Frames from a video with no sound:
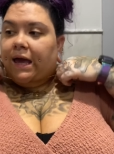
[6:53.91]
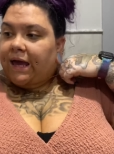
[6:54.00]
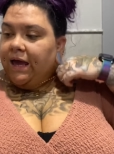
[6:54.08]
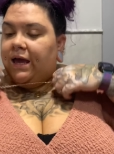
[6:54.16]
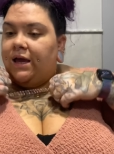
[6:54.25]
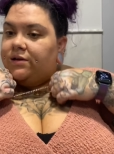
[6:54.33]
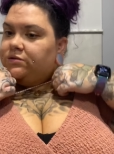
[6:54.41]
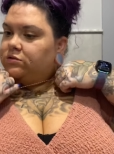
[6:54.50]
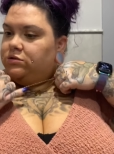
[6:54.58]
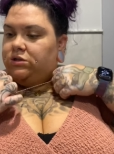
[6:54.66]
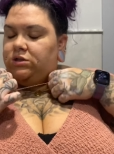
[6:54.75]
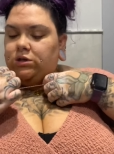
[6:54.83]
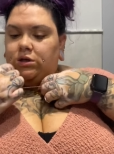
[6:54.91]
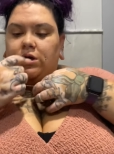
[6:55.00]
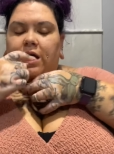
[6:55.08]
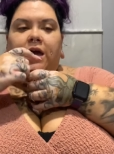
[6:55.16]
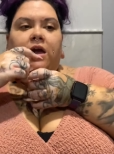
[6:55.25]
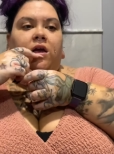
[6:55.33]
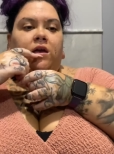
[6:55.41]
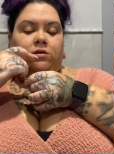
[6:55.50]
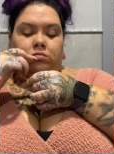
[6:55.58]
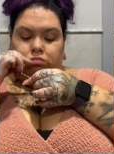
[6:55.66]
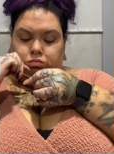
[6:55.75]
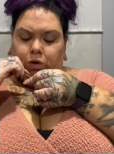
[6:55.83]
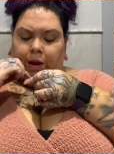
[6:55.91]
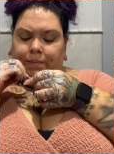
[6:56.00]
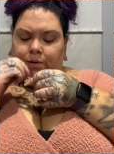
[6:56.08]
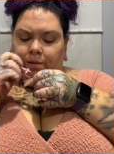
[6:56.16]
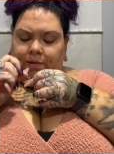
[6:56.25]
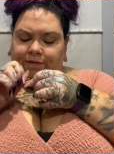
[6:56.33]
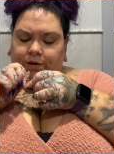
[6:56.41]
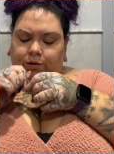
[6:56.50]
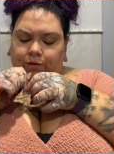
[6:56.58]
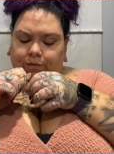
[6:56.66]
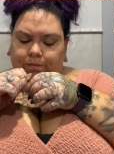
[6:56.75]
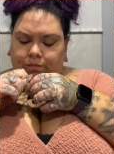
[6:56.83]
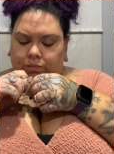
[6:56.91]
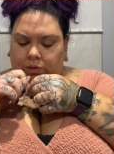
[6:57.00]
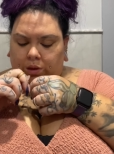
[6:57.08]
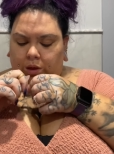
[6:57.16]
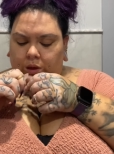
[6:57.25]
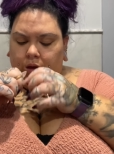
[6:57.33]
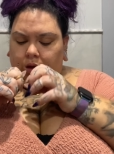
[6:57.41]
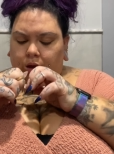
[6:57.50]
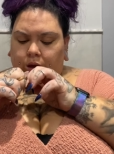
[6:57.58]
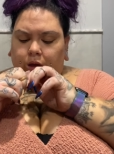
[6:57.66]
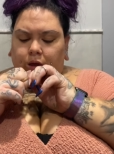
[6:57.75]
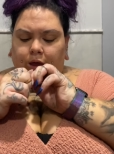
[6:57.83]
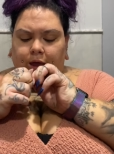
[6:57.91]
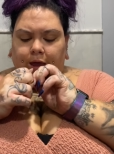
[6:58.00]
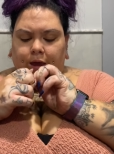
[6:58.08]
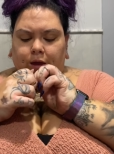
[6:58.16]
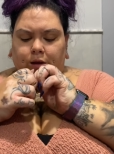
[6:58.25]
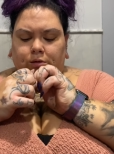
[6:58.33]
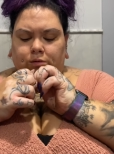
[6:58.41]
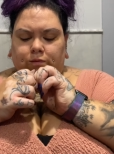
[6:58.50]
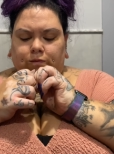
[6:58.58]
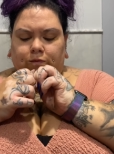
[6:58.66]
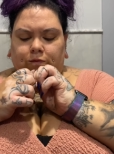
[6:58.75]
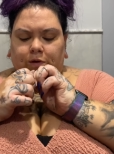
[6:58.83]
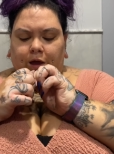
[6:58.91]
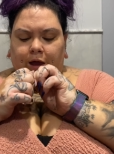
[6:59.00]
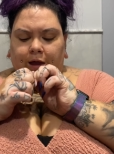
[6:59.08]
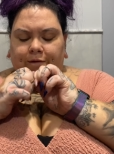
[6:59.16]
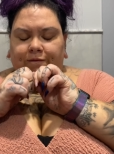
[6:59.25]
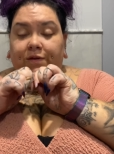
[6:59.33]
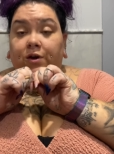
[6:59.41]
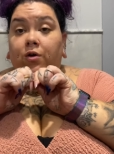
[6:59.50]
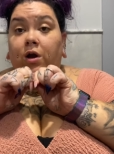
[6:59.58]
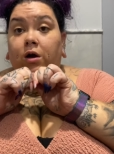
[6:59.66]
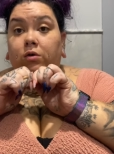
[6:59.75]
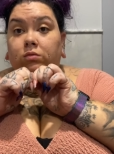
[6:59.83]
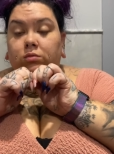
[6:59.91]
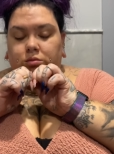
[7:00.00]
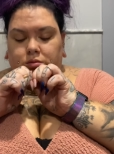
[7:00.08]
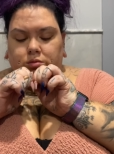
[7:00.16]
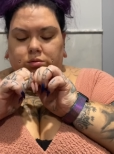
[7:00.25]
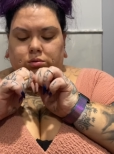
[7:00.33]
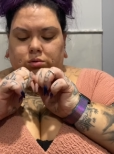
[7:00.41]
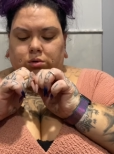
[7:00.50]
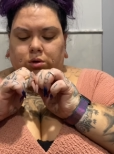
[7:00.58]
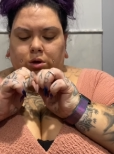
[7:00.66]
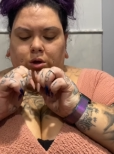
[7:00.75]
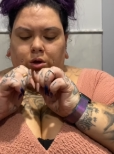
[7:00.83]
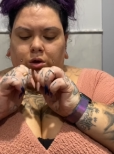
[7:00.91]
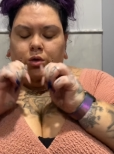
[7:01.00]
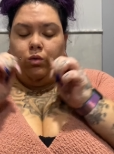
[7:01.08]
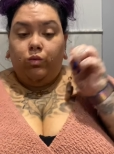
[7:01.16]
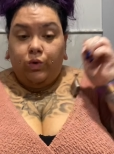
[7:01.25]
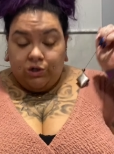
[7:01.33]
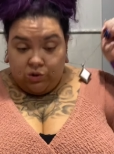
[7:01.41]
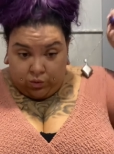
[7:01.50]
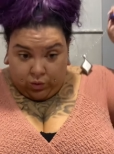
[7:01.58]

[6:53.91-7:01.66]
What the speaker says: and I wrap it around my fingers and I figure out which